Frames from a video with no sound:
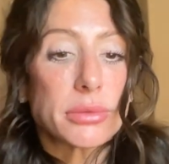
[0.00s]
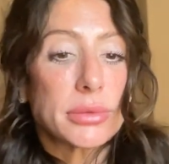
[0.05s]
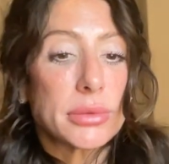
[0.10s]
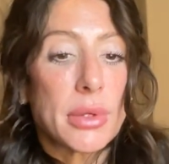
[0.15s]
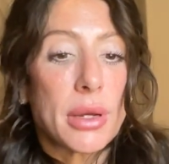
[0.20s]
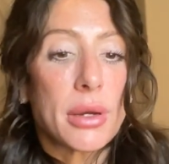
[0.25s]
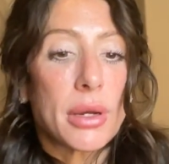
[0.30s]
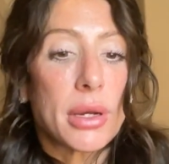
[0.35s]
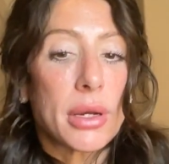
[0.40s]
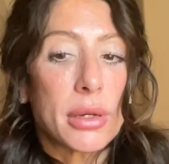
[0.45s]

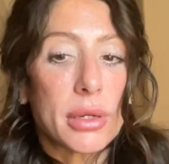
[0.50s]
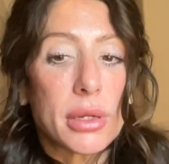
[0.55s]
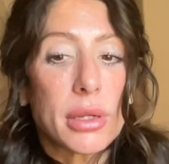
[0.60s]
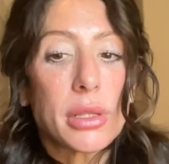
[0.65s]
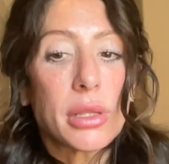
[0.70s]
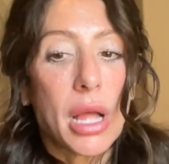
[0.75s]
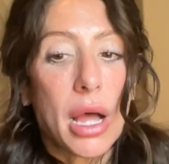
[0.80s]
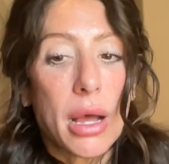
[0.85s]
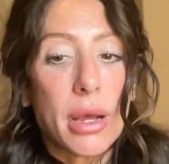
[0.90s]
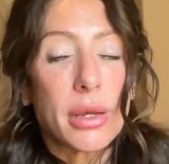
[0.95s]

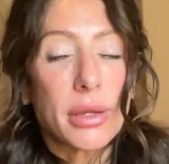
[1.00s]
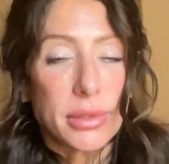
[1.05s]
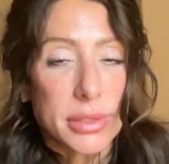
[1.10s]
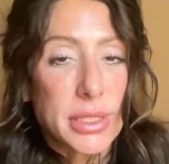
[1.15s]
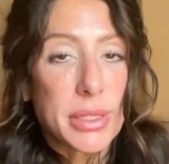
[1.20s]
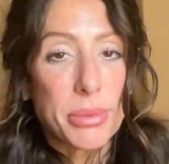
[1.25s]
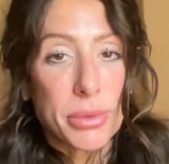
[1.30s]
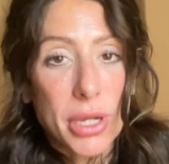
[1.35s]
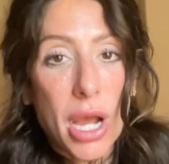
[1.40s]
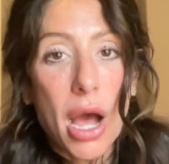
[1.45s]

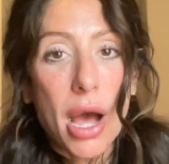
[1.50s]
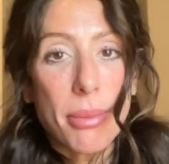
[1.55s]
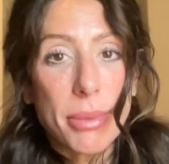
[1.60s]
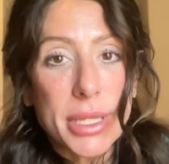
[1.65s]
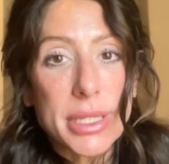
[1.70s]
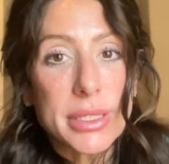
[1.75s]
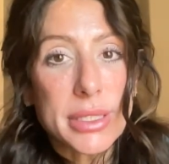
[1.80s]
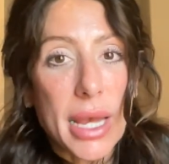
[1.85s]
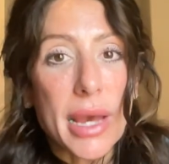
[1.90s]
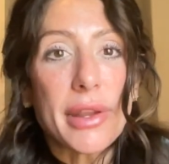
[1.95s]
Some
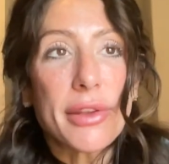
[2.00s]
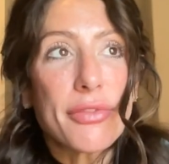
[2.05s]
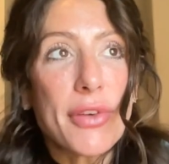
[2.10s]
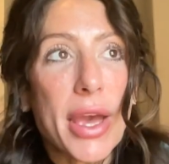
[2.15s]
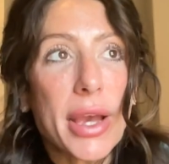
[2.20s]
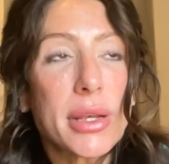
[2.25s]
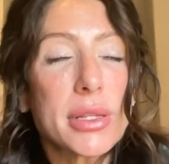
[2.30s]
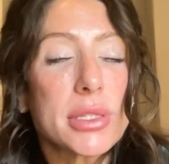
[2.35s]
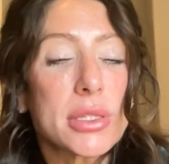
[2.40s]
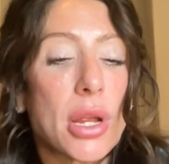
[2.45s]
common side
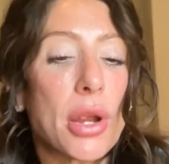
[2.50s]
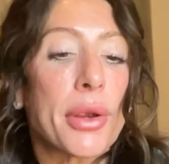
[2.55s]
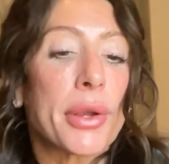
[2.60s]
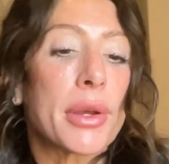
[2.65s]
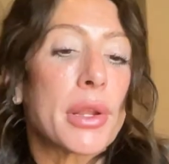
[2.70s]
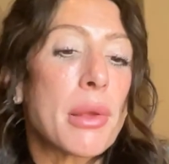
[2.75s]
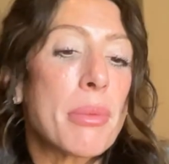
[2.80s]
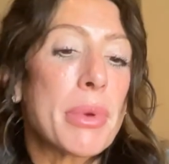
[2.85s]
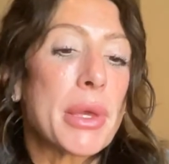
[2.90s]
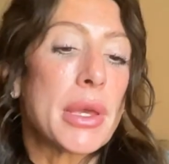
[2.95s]
effects are going
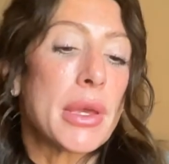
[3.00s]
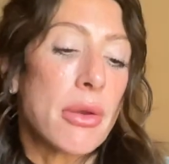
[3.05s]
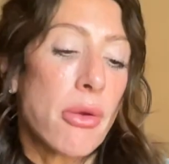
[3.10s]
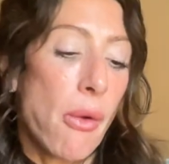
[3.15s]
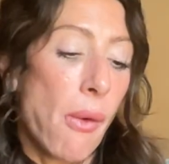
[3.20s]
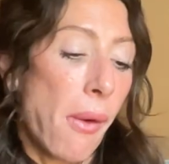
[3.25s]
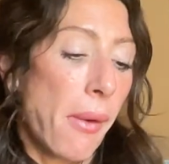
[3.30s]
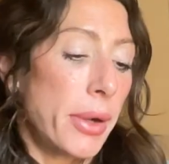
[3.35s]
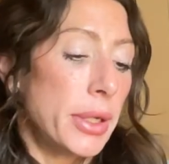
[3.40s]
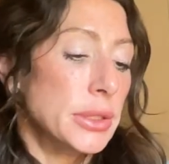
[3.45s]
to be
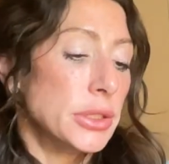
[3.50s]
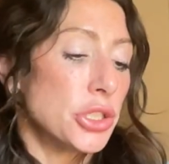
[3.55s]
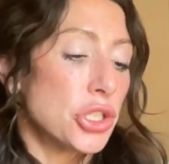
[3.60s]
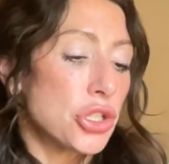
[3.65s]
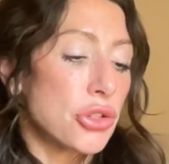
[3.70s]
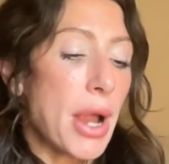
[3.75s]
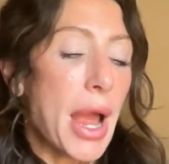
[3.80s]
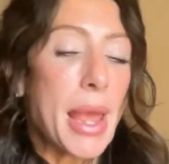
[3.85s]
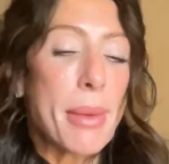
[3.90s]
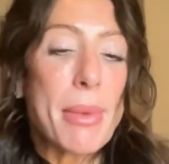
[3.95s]

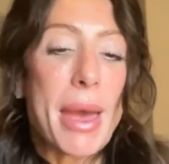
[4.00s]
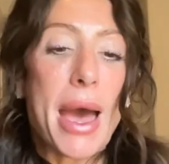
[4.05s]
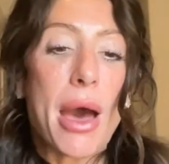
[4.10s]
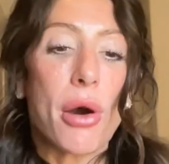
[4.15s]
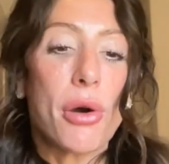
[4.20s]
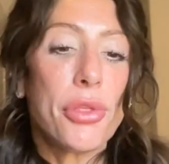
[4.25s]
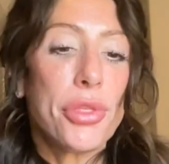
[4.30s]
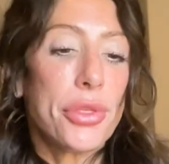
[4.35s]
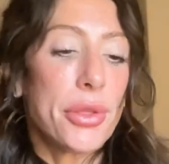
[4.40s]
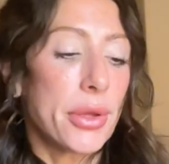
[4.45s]
dry
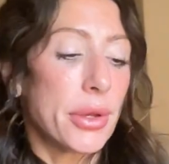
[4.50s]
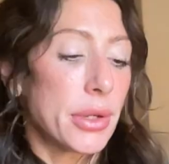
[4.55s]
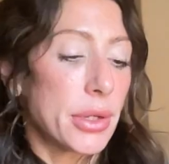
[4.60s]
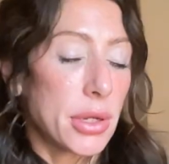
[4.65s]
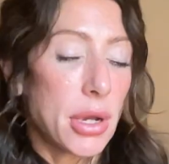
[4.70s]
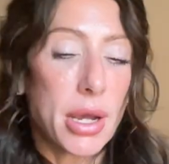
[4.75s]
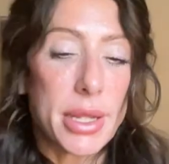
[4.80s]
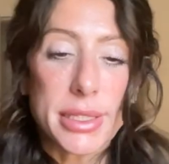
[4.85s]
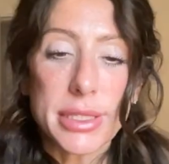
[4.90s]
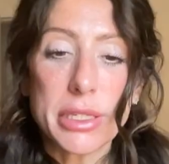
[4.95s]
mouth,
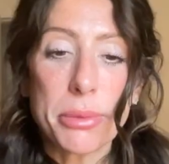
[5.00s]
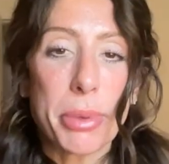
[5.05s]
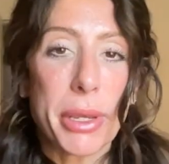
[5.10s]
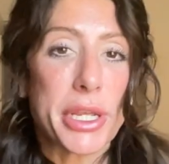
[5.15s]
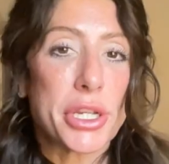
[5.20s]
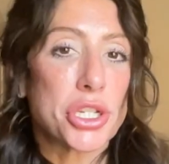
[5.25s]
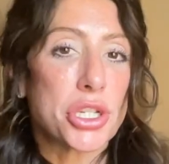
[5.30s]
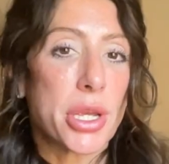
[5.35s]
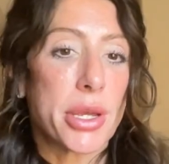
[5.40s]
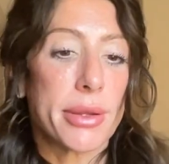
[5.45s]

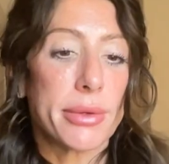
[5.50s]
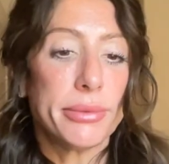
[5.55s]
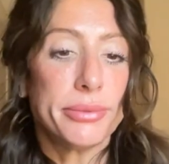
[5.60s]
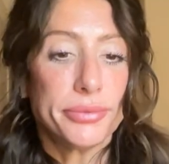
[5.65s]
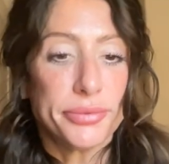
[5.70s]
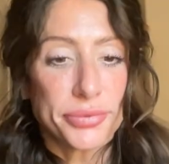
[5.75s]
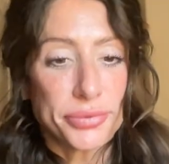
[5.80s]
constipation,